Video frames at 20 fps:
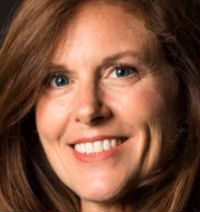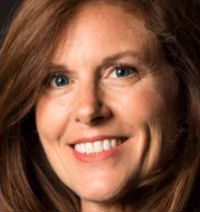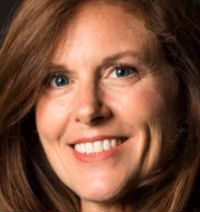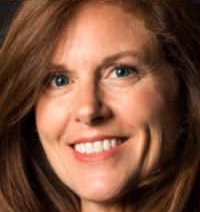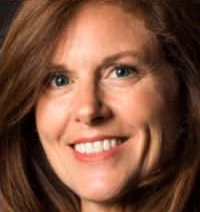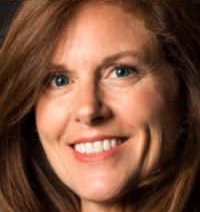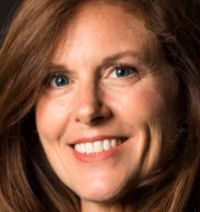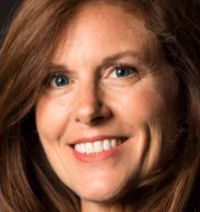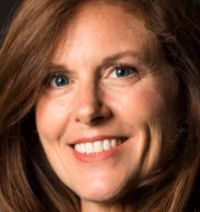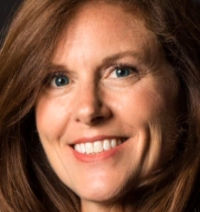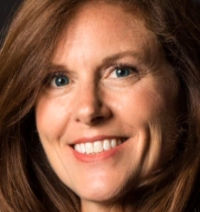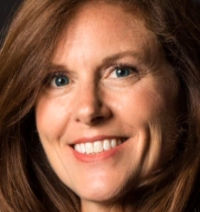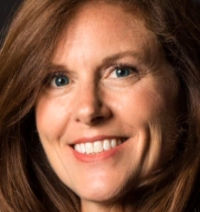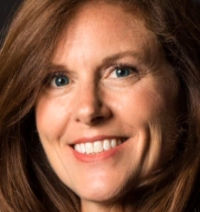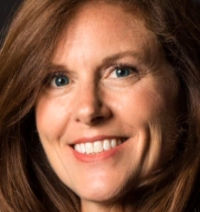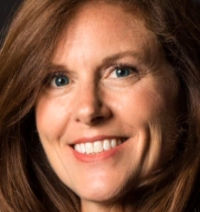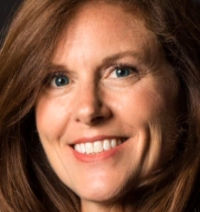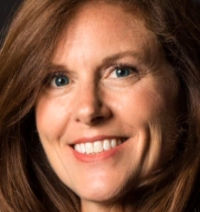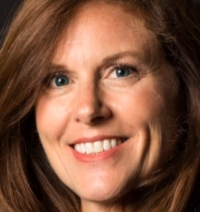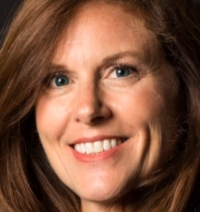
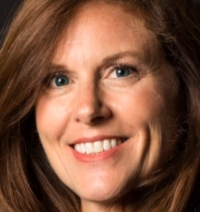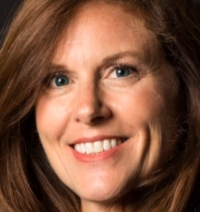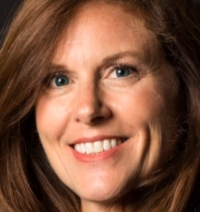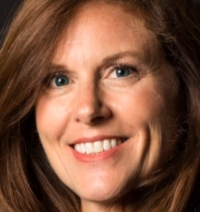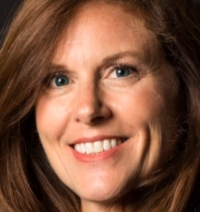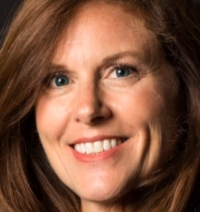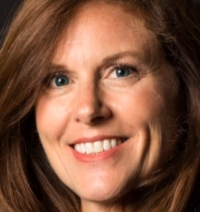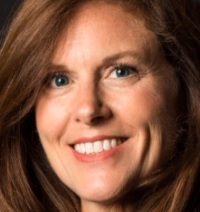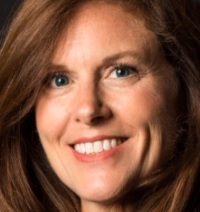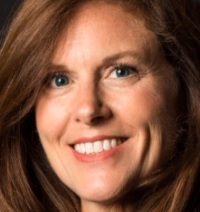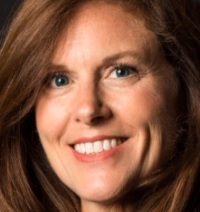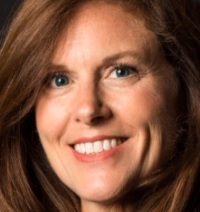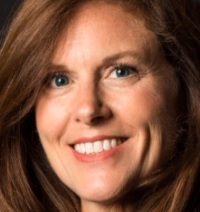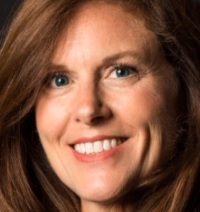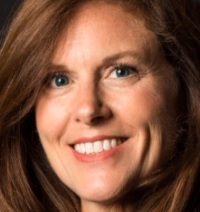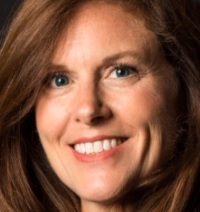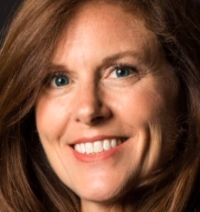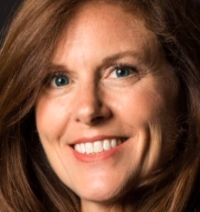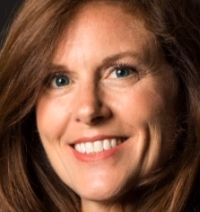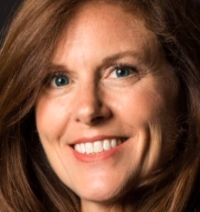
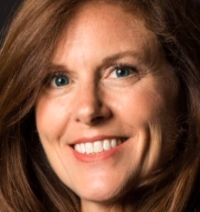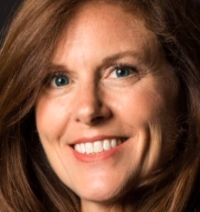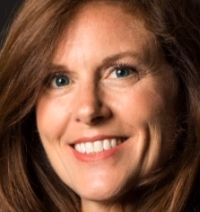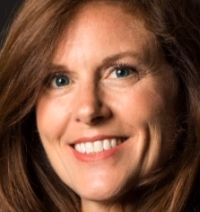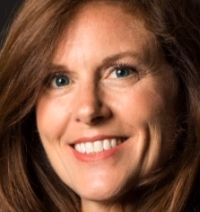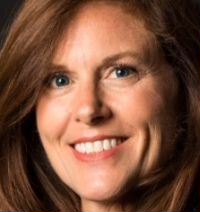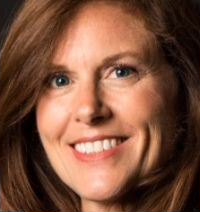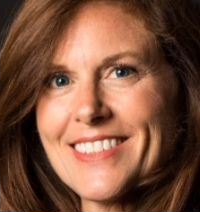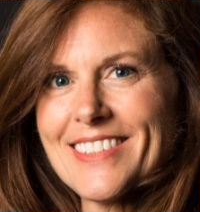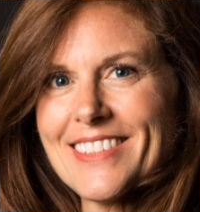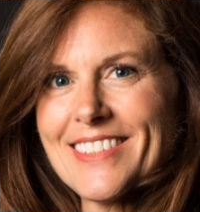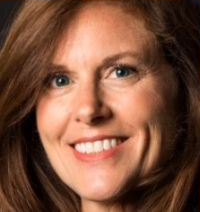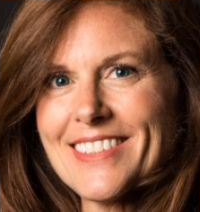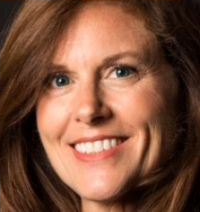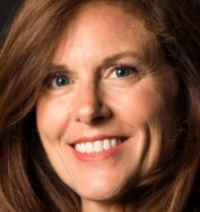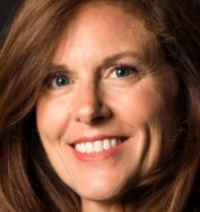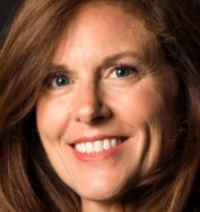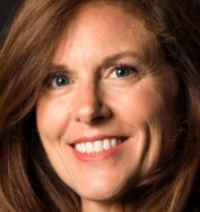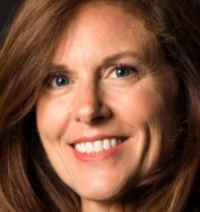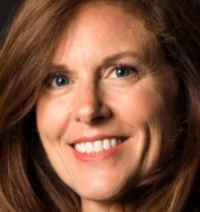
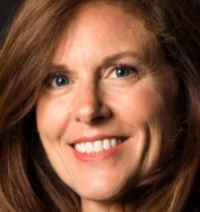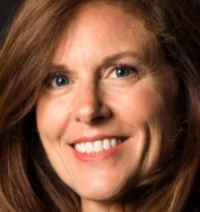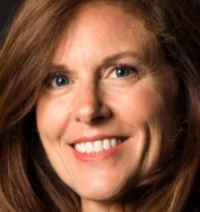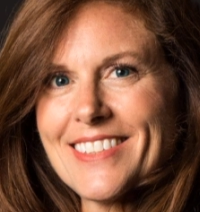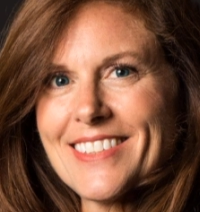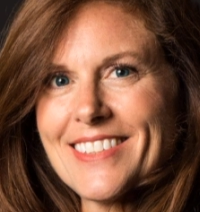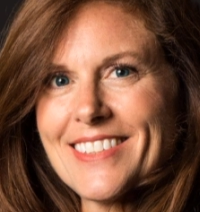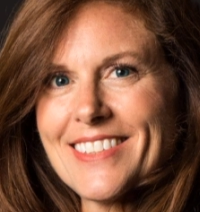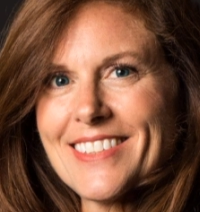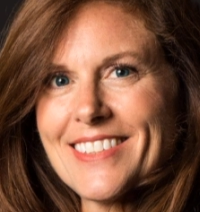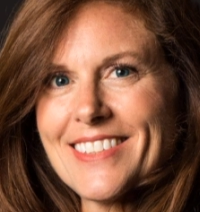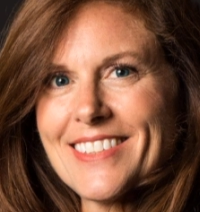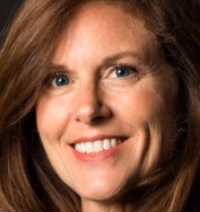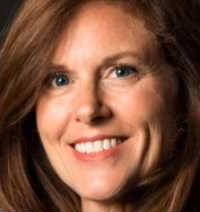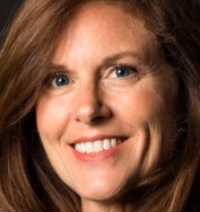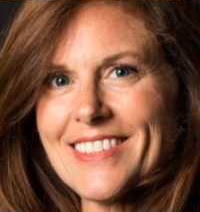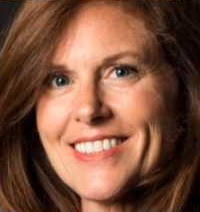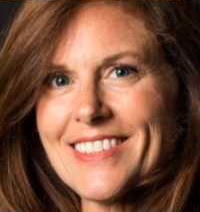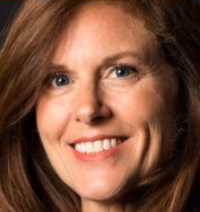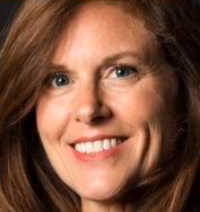
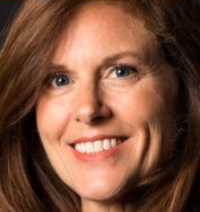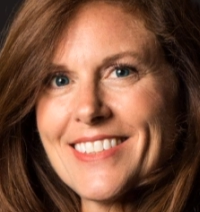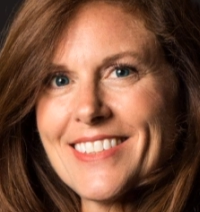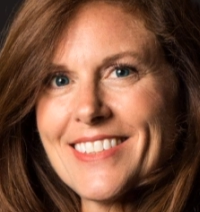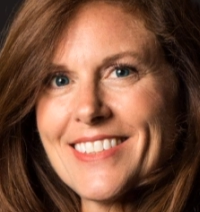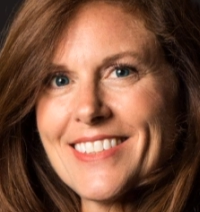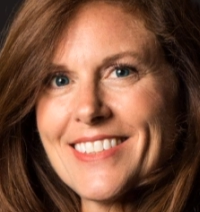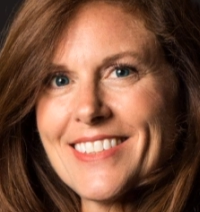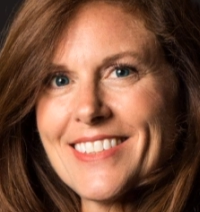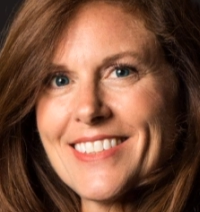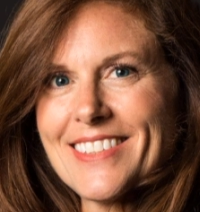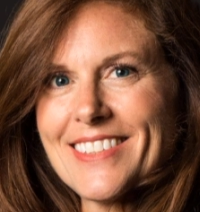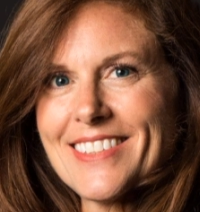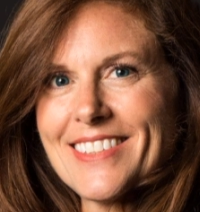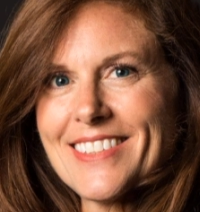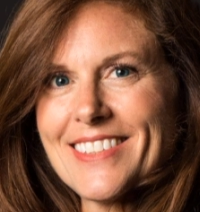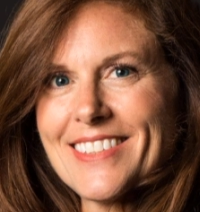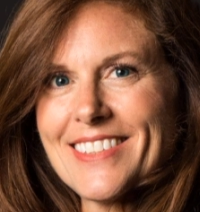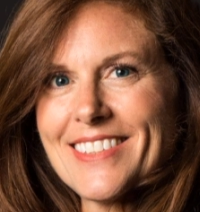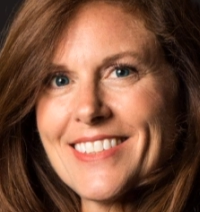
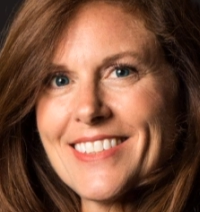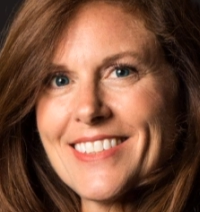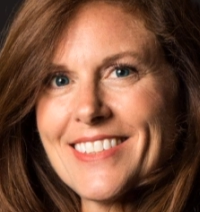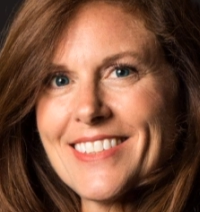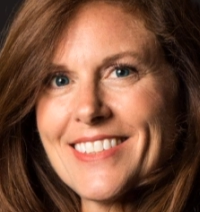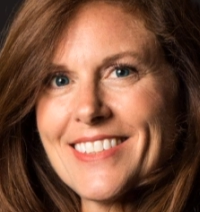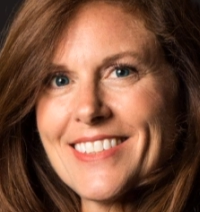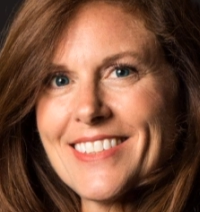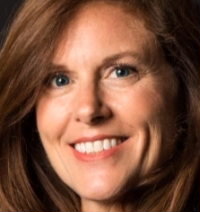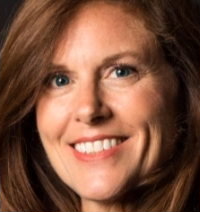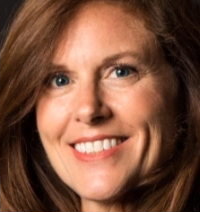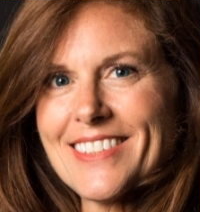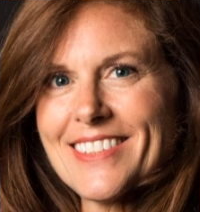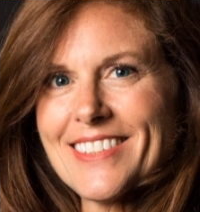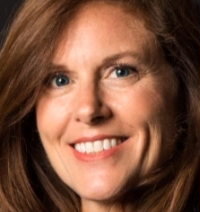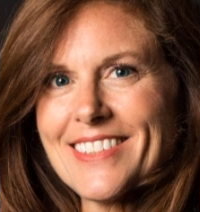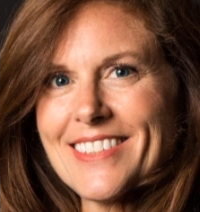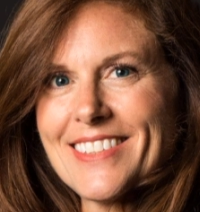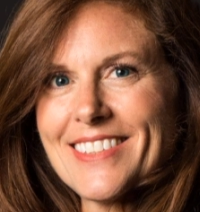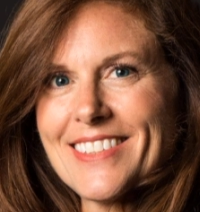The face doesn't move, so there is nothing to read.